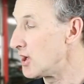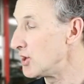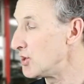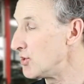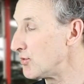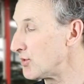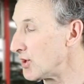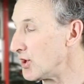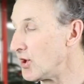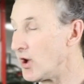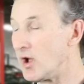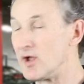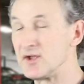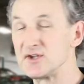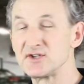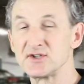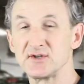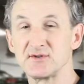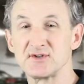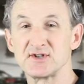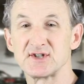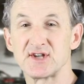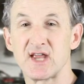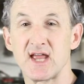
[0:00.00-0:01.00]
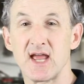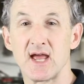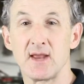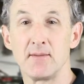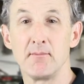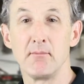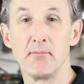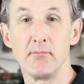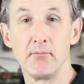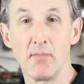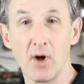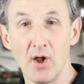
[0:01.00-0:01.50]
you can also
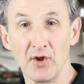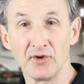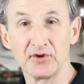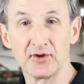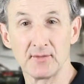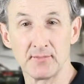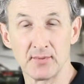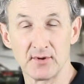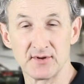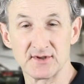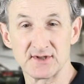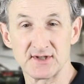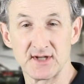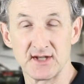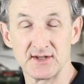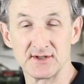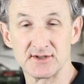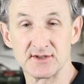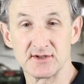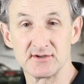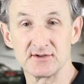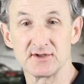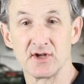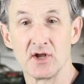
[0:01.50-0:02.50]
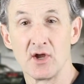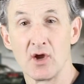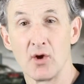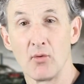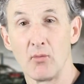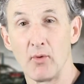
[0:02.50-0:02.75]
scan multiple sensors.